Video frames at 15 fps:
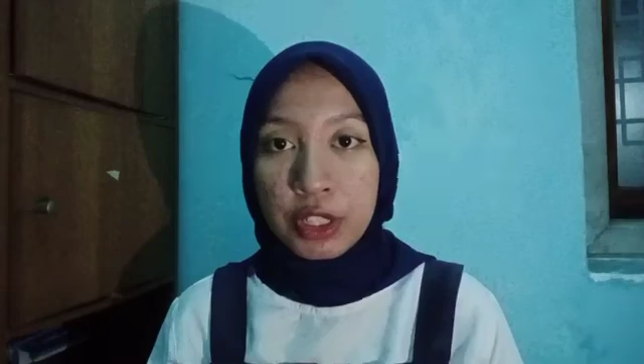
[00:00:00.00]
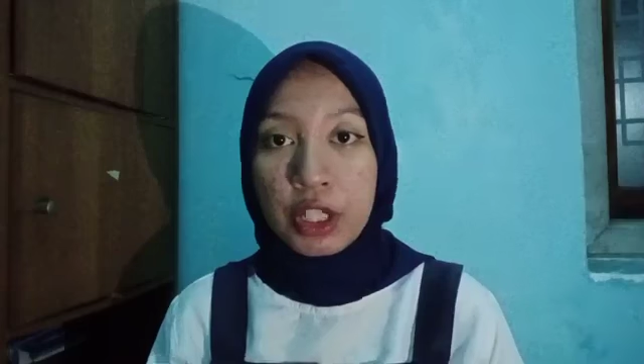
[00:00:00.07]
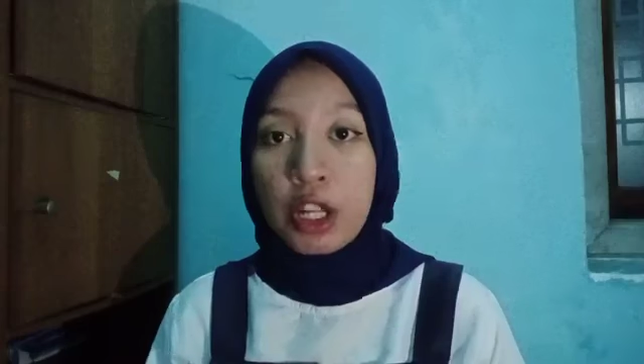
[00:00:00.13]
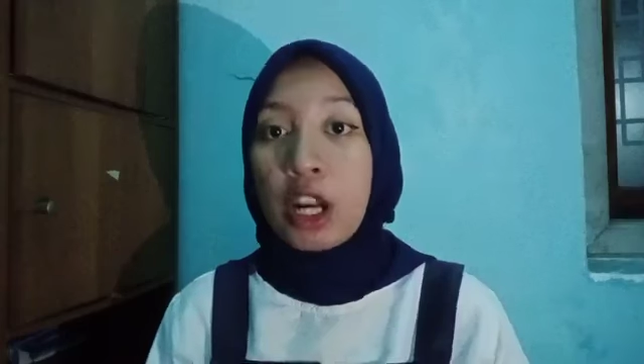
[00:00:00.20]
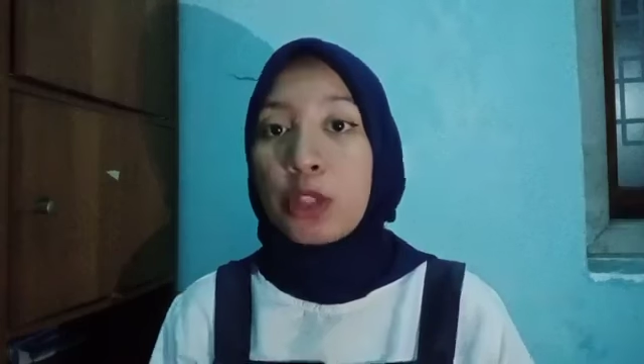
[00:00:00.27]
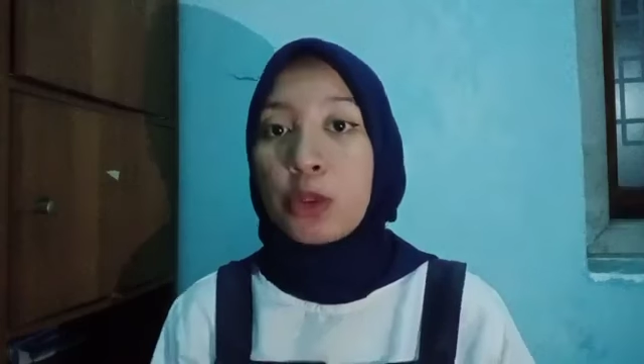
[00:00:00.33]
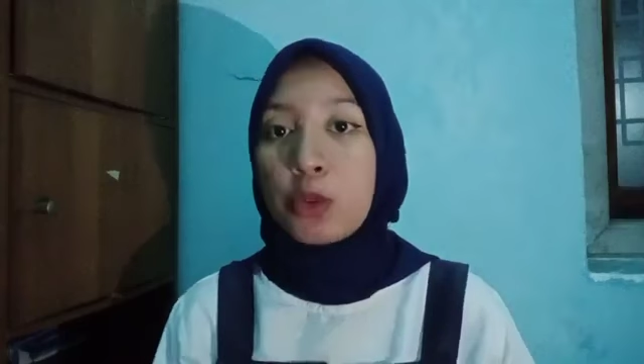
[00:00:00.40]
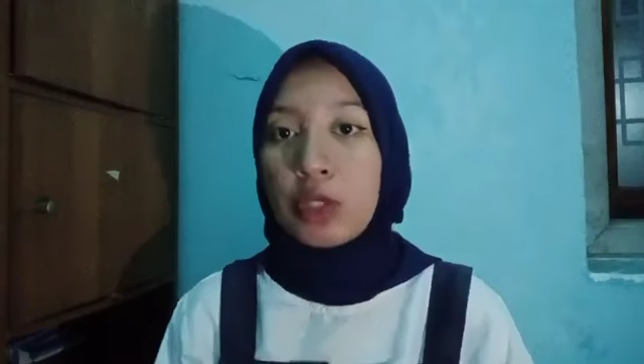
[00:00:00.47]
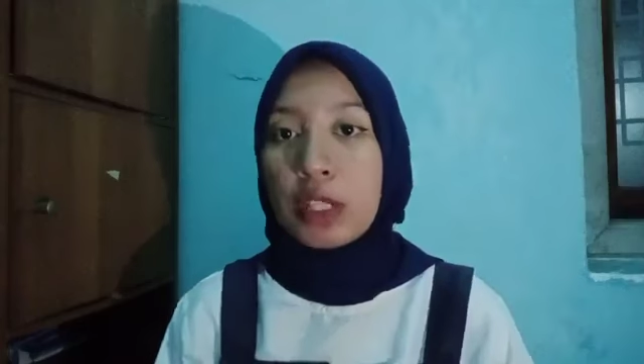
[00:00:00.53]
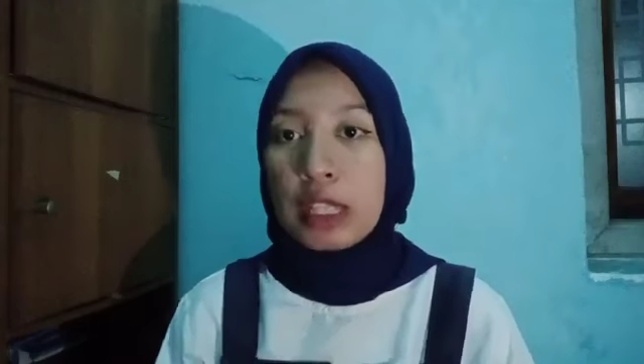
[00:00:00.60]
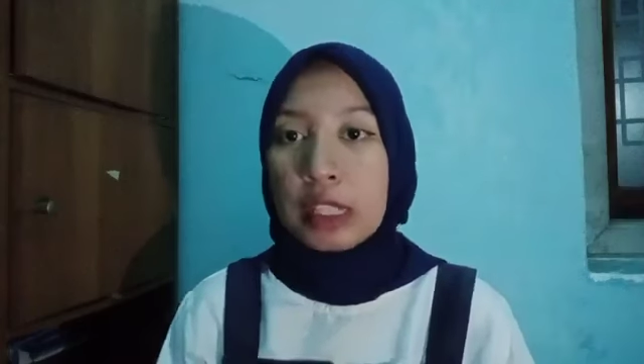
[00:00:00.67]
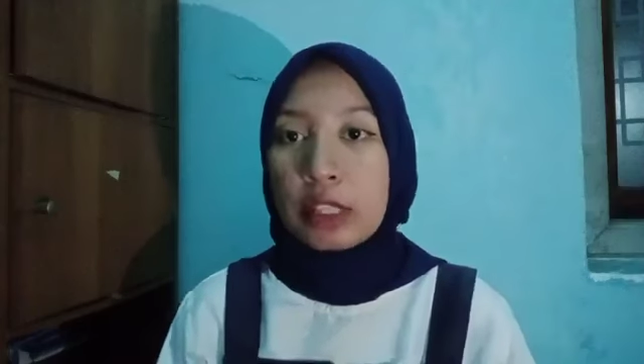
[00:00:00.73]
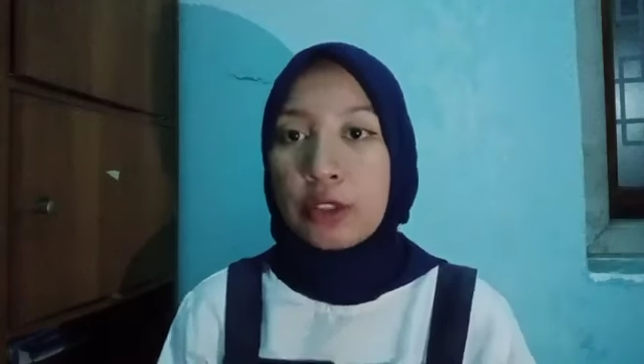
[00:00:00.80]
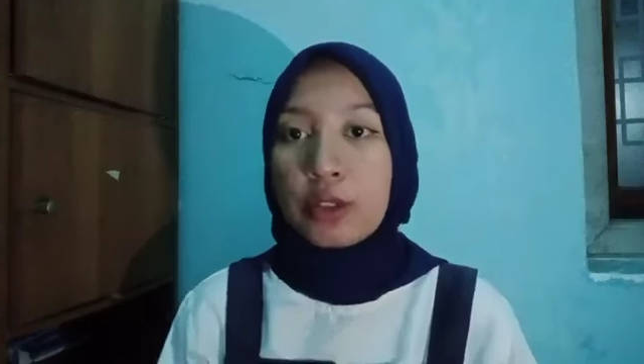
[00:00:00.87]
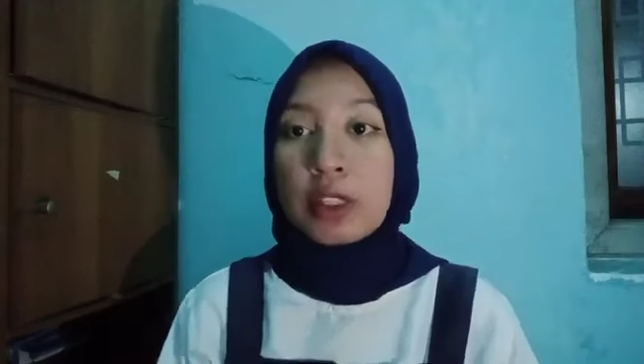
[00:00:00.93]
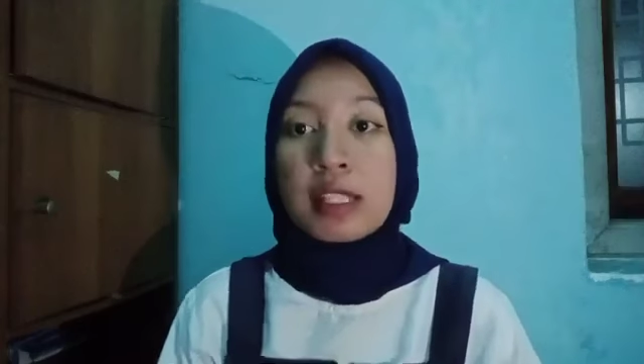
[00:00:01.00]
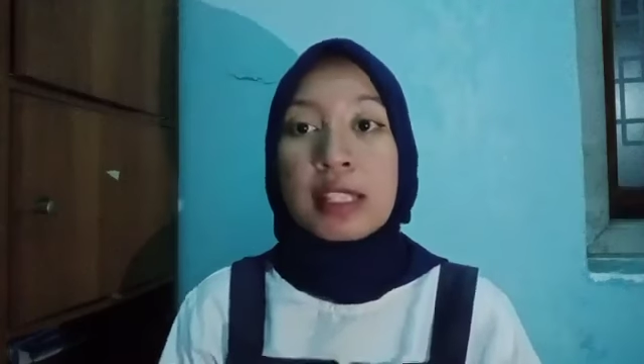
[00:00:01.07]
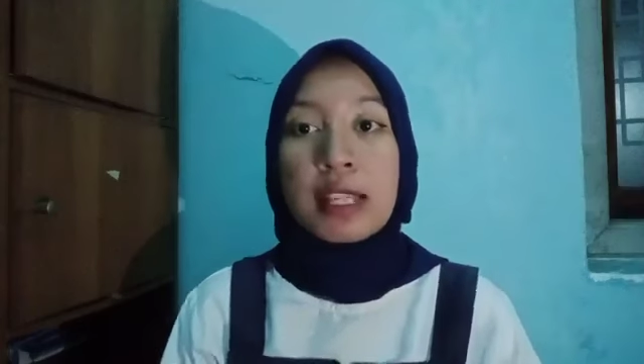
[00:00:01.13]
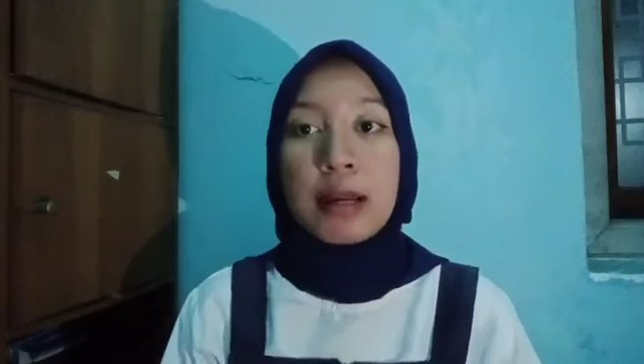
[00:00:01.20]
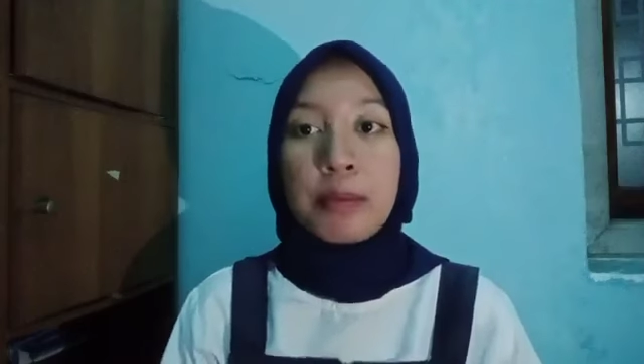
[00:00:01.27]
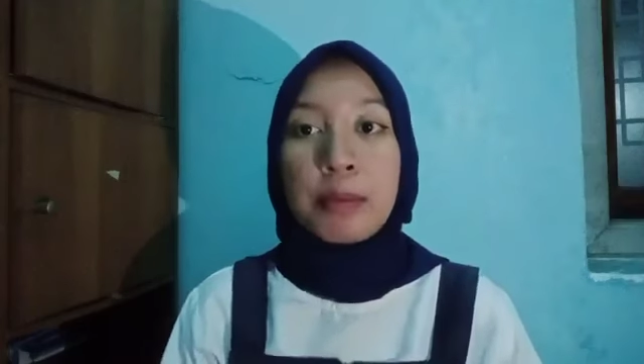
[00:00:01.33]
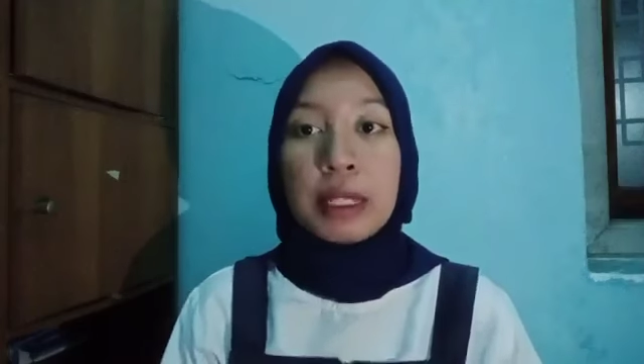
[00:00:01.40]
to the insurance
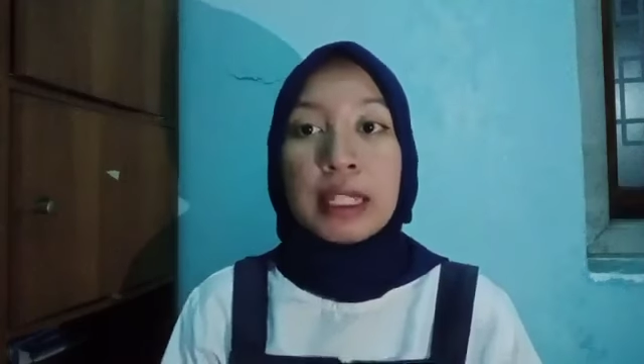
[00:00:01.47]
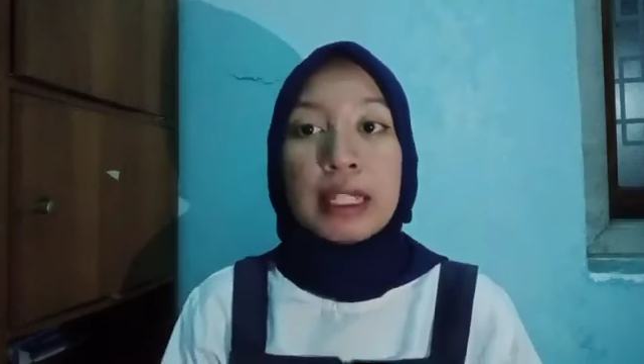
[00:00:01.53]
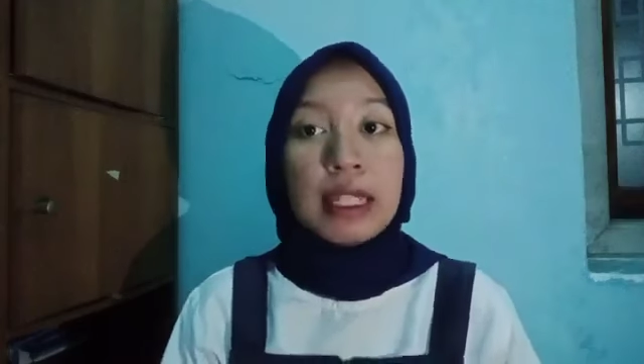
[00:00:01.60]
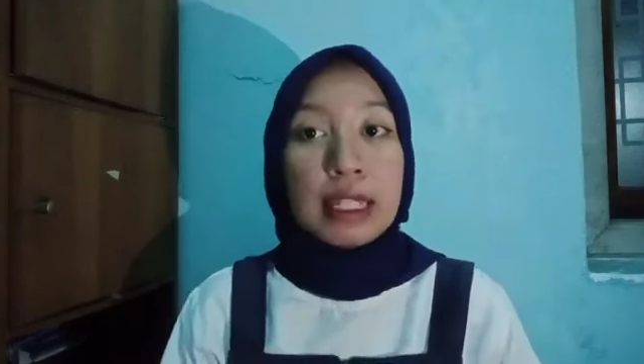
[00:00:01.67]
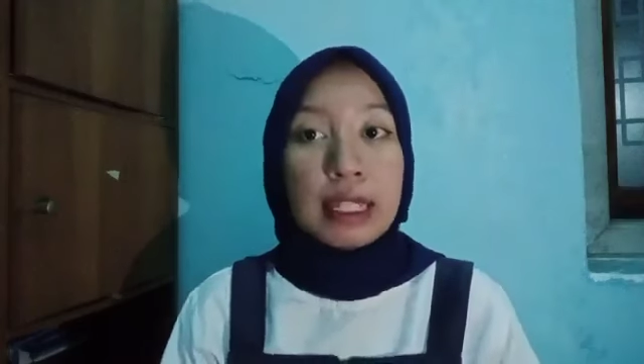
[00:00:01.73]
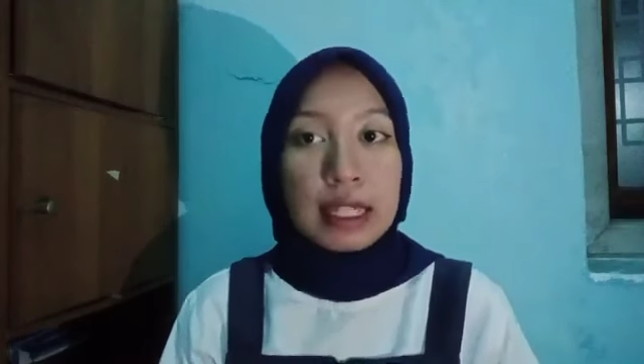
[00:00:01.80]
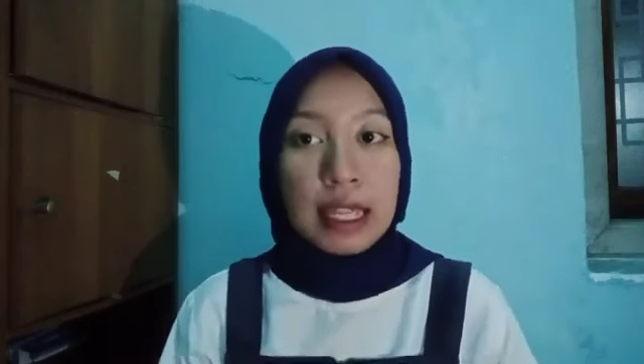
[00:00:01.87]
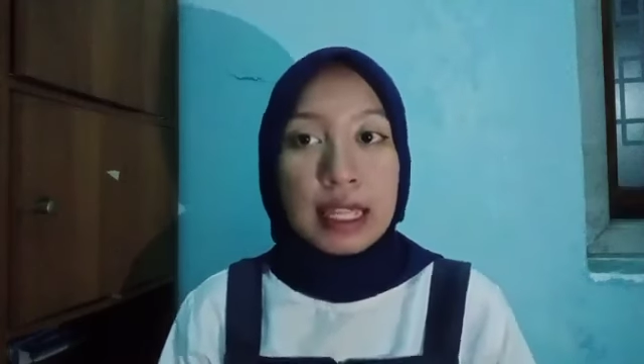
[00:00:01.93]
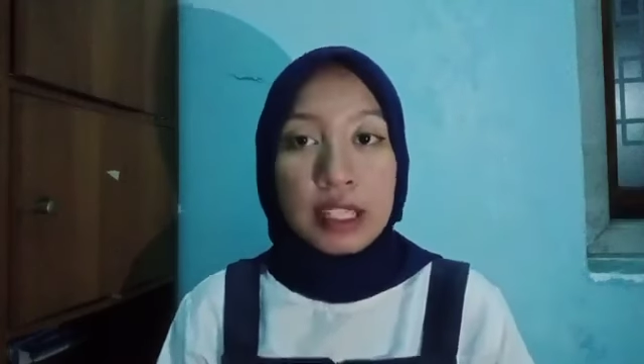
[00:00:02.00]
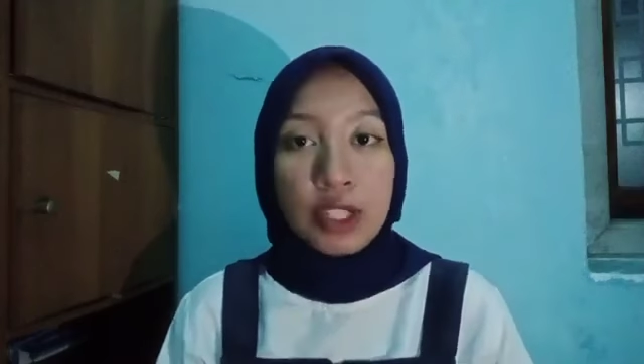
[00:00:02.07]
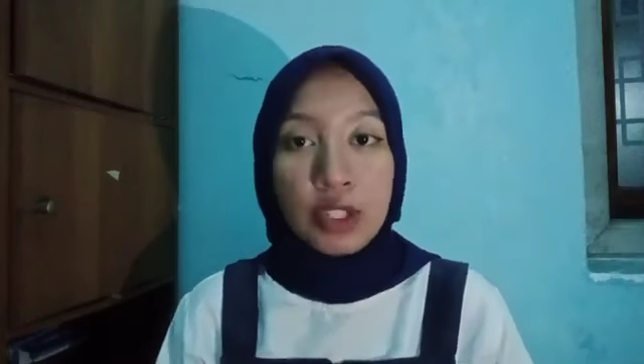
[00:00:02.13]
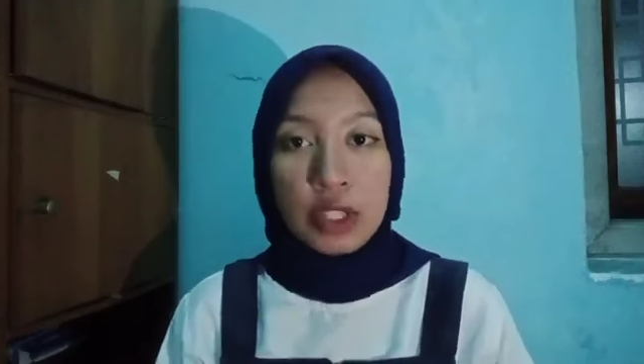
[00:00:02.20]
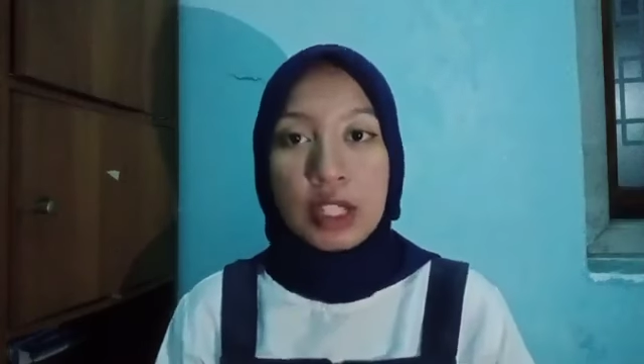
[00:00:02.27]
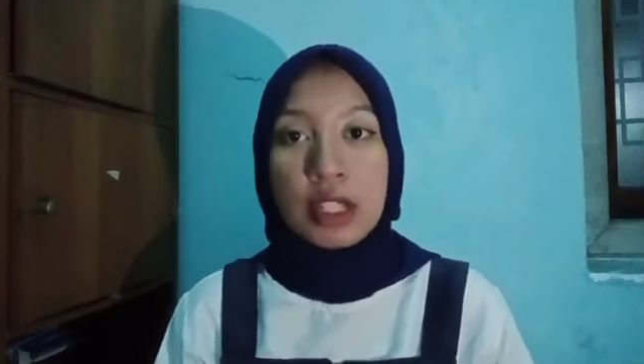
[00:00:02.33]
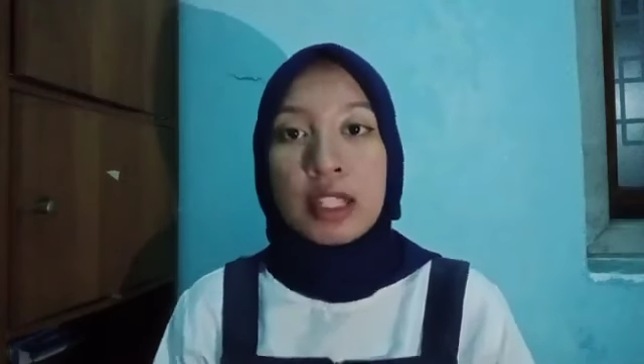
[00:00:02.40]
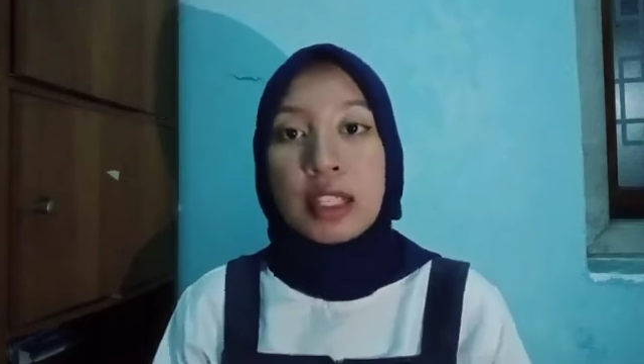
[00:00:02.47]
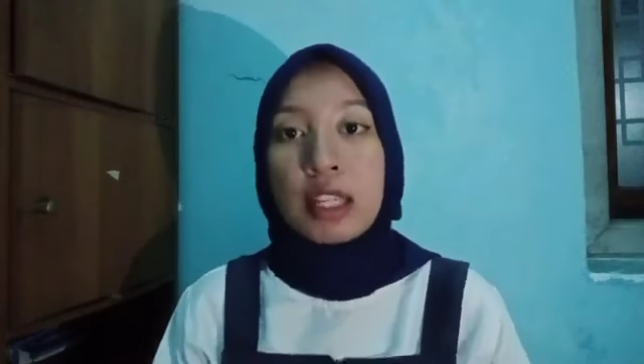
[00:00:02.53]
company in exchange